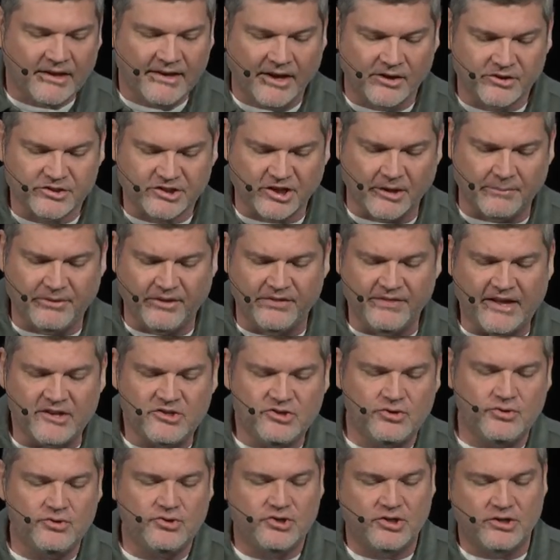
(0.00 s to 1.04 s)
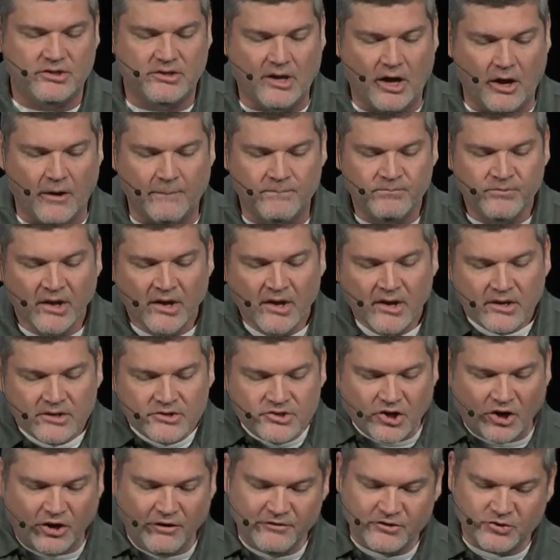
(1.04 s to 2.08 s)
Now, something that you should know
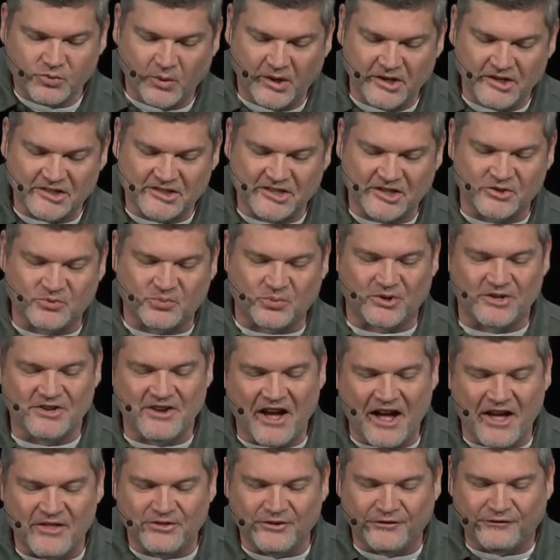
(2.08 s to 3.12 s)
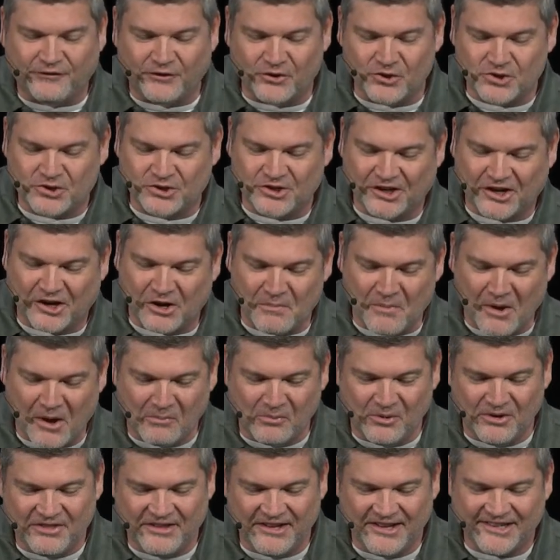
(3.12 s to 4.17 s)
Jehovah's Witnesses were not the first to come
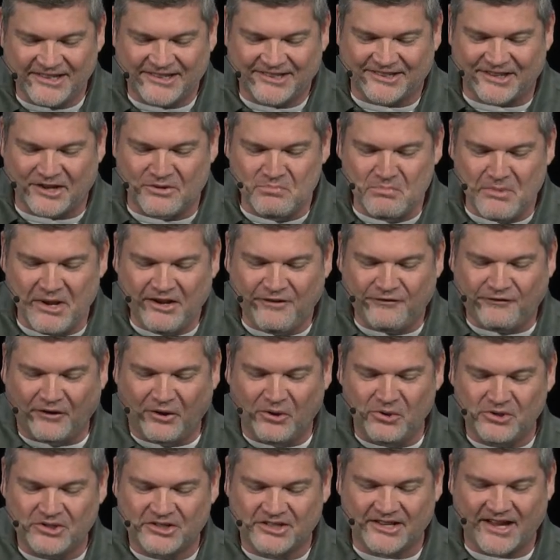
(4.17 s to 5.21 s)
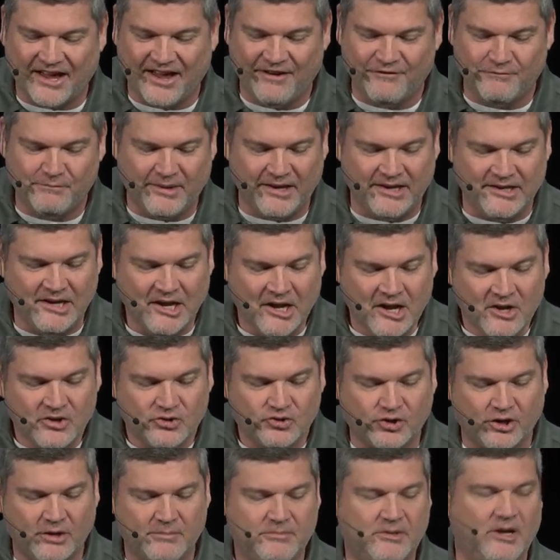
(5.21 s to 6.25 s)
up with this, and many folks have been
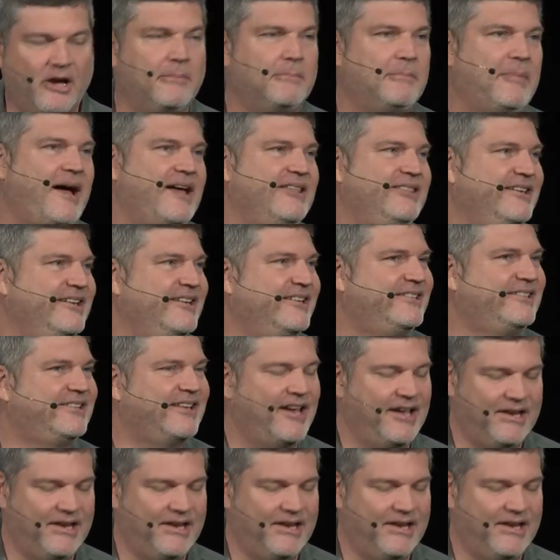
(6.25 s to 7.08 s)
tripped up by this,